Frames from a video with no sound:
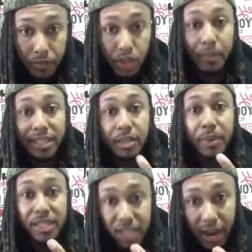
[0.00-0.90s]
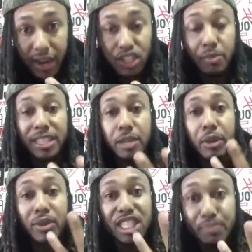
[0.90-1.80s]
You're meant to be cherished. You're meant to
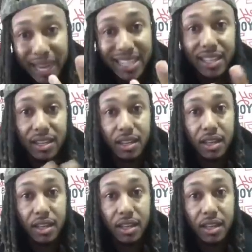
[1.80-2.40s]
be respected.